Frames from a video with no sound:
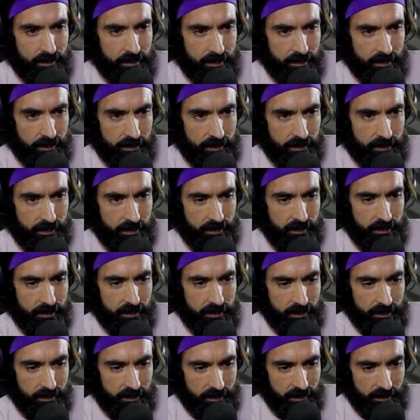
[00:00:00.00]

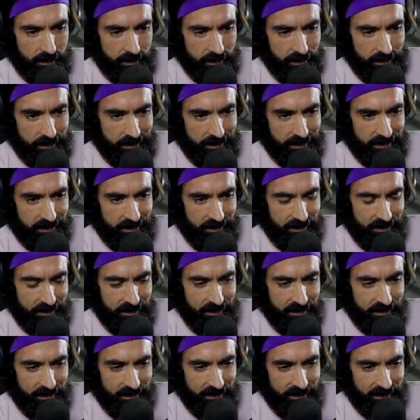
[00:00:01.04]

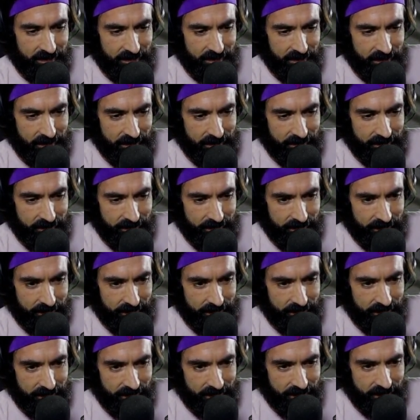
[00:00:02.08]

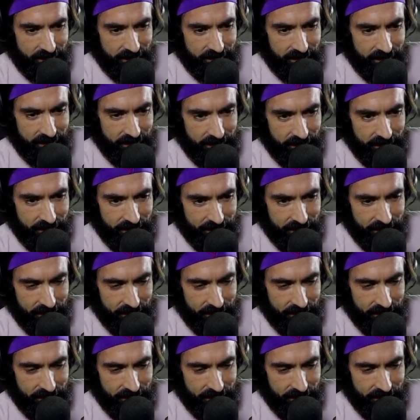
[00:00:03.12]
The person shown says nothing.